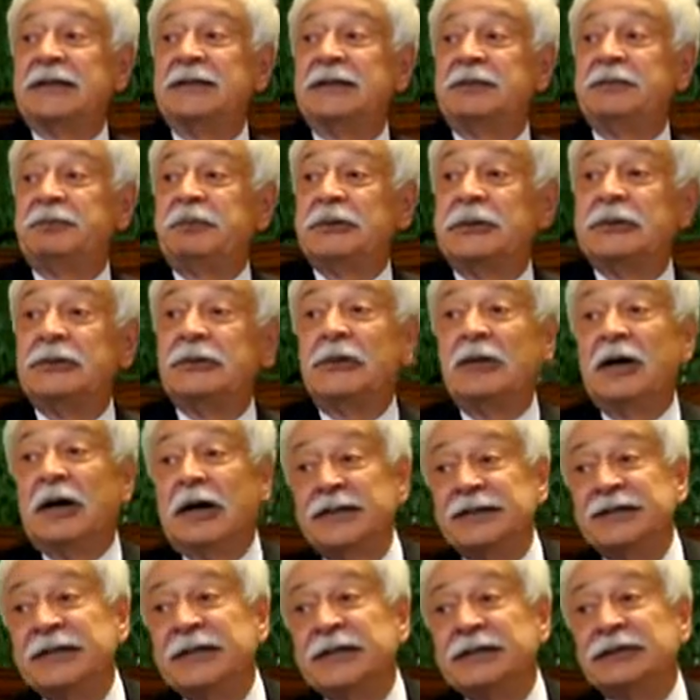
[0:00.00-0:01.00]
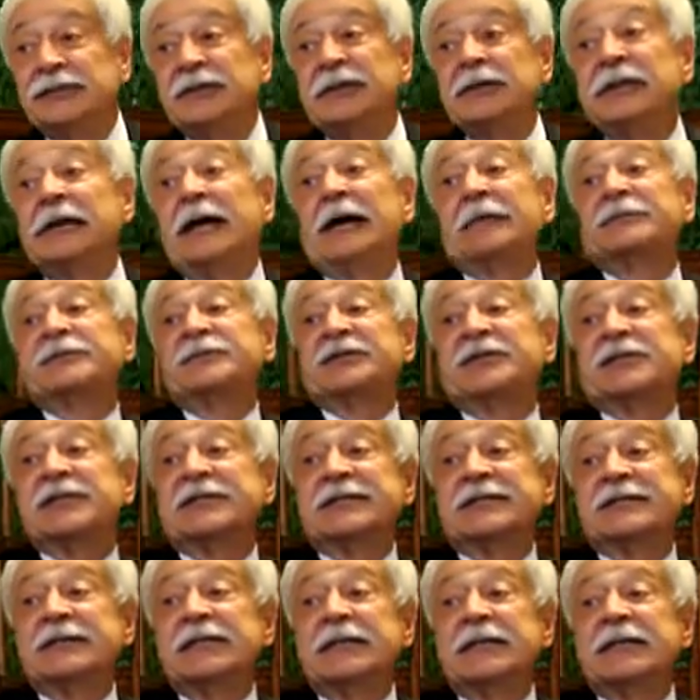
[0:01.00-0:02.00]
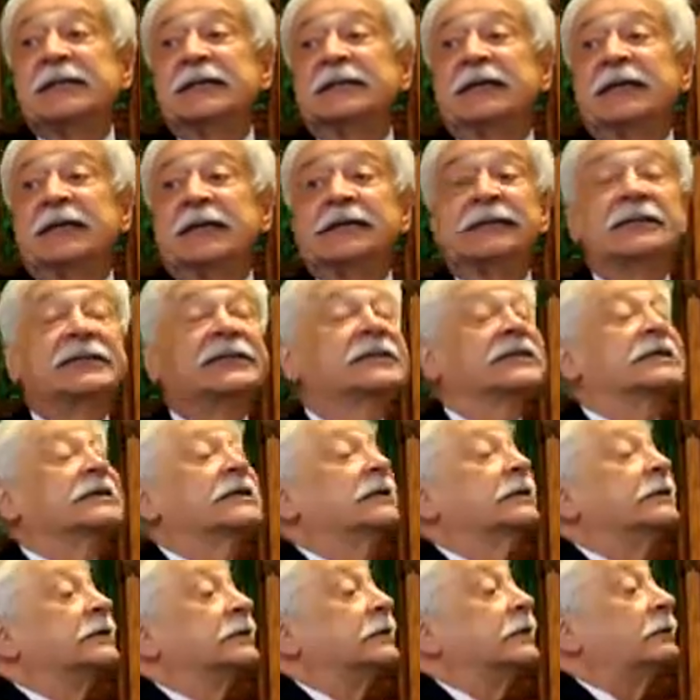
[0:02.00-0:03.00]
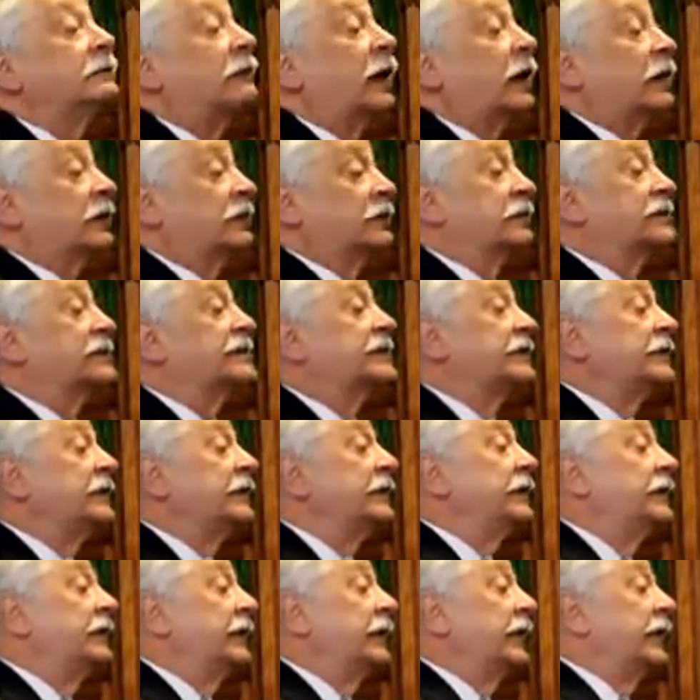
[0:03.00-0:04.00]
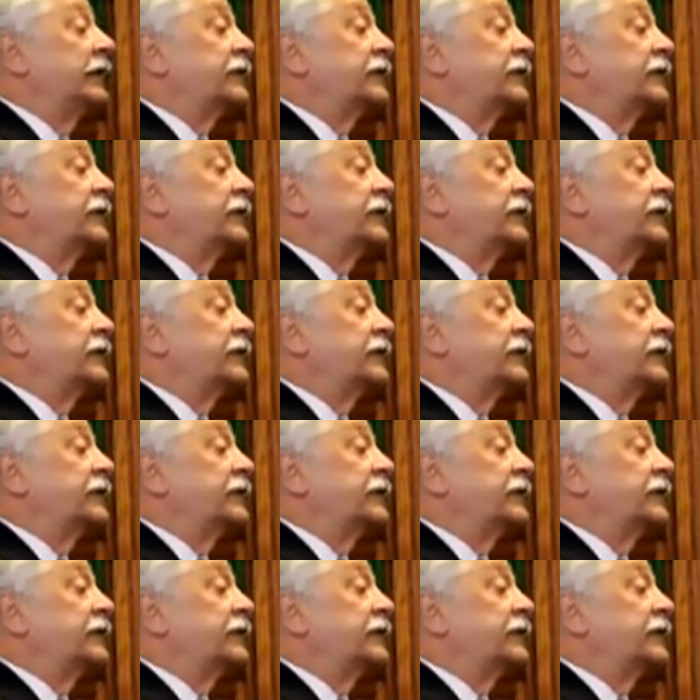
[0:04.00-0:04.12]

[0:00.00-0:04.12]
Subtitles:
and the periodic relapses that its democracy